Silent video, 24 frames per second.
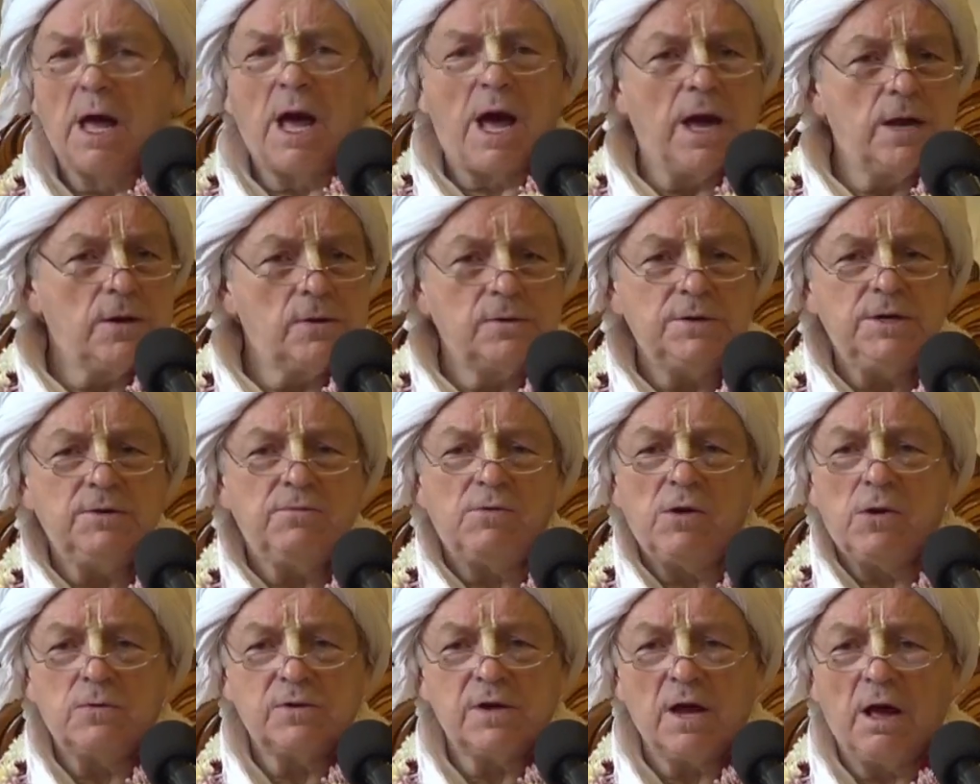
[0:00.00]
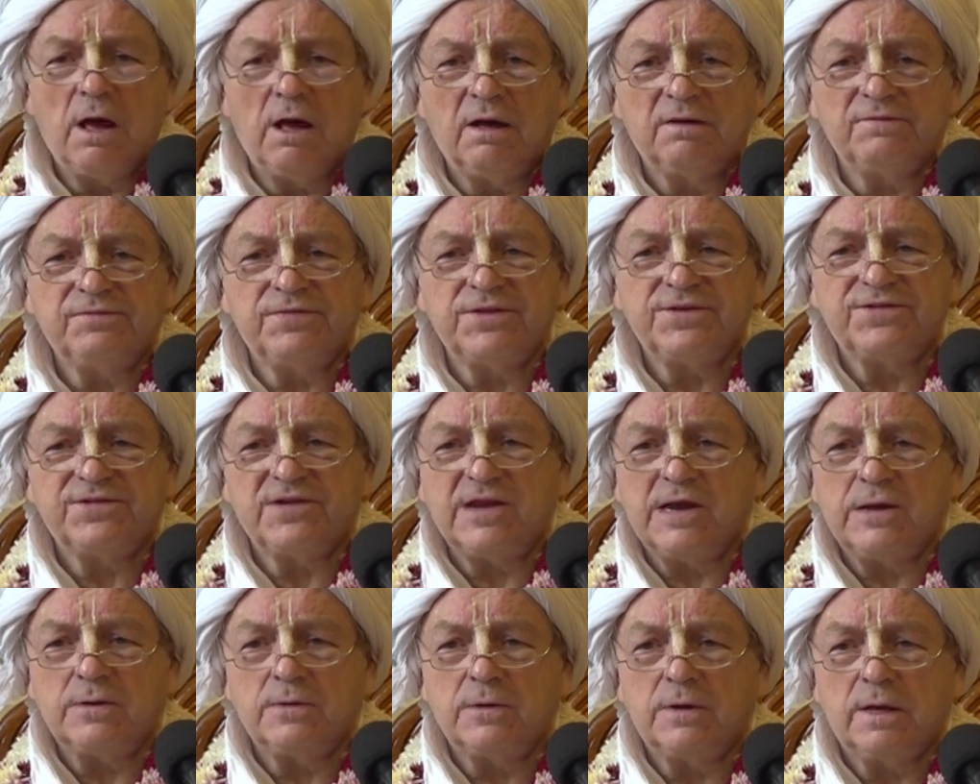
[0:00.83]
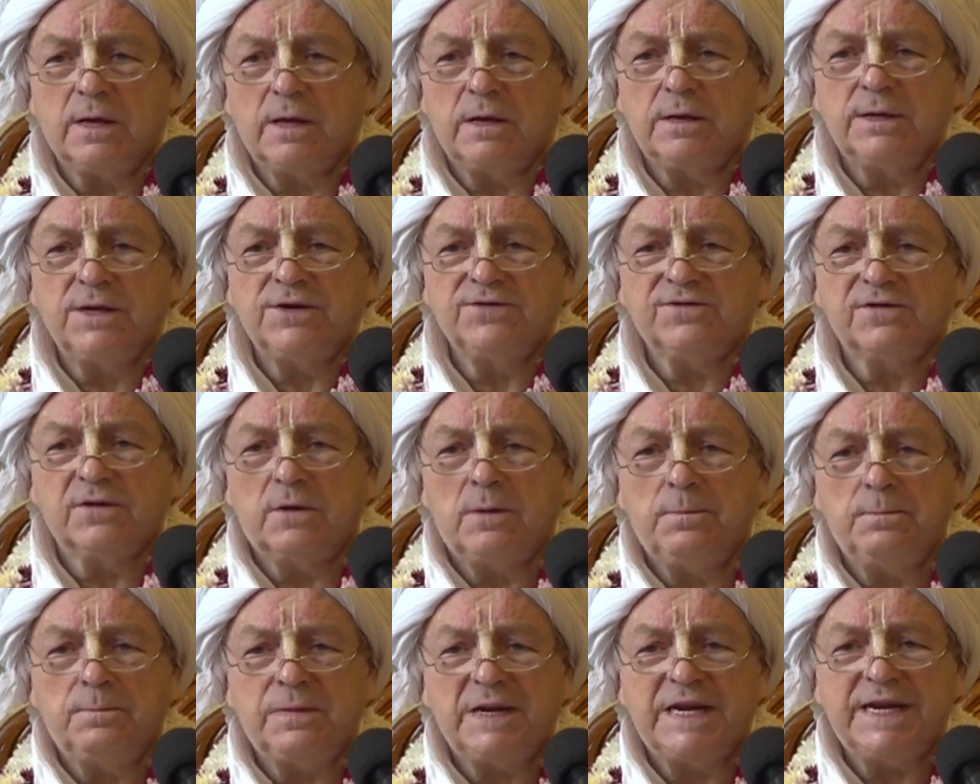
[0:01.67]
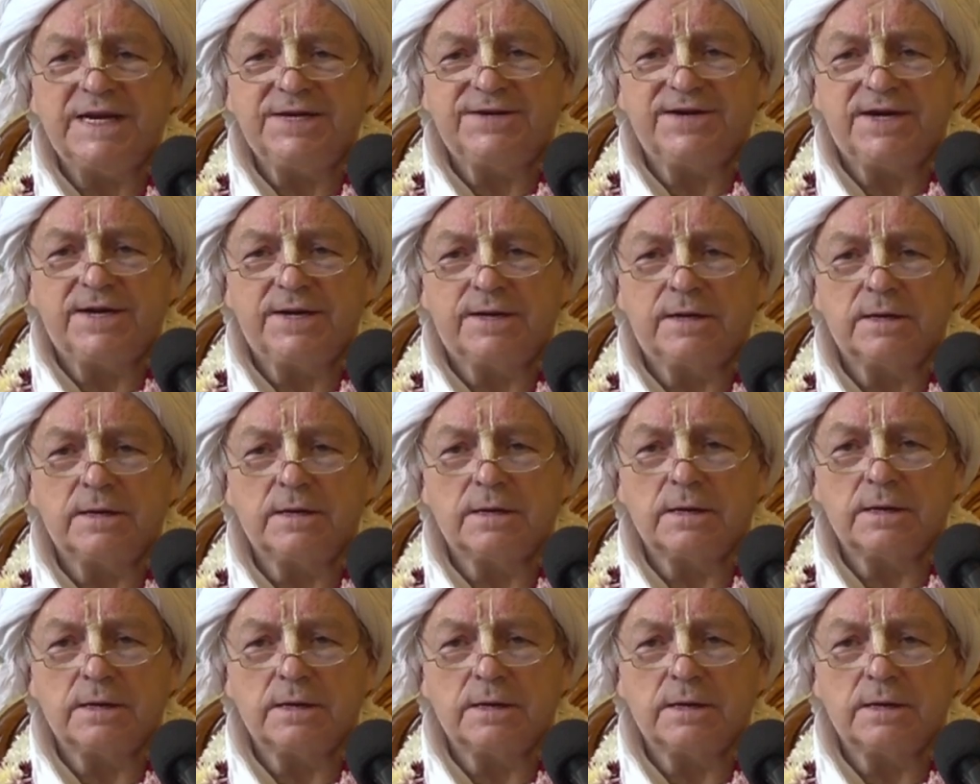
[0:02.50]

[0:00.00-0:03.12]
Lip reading: I only wrote half the sloka and it's completed.